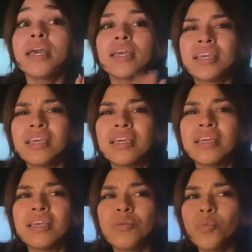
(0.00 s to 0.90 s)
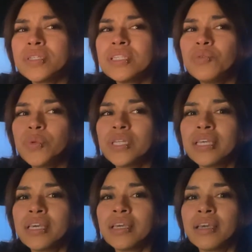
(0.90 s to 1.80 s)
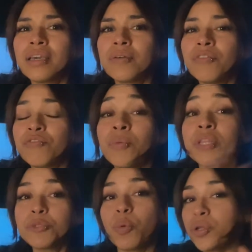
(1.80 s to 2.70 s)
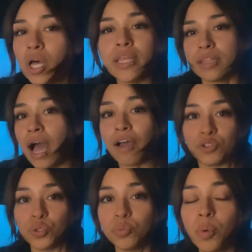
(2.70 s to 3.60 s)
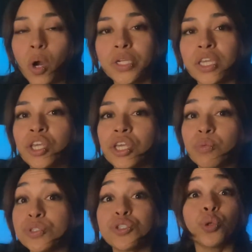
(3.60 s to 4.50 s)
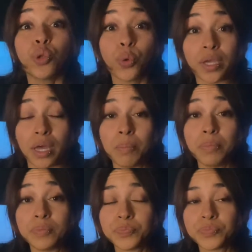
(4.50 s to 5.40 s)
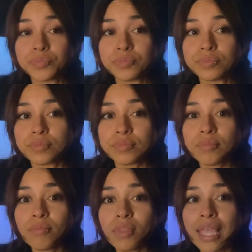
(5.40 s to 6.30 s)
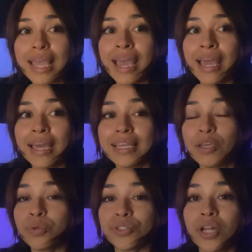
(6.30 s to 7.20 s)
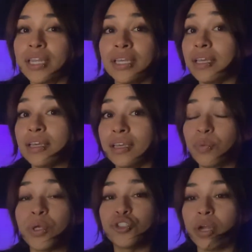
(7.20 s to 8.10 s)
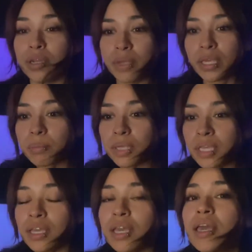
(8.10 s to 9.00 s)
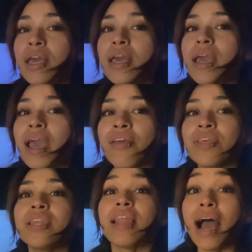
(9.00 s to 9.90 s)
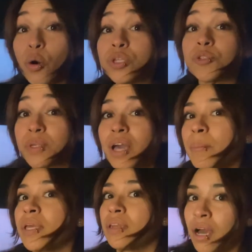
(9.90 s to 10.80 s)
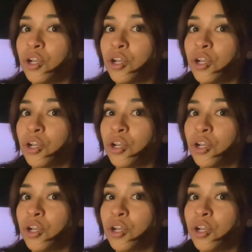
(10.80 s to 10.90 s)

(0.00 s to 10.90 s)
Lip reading: He wasn't really, from this point on, like the afternoon part, he was still throwing up and he was not eating. We try to make him eat, and then now it's becoming not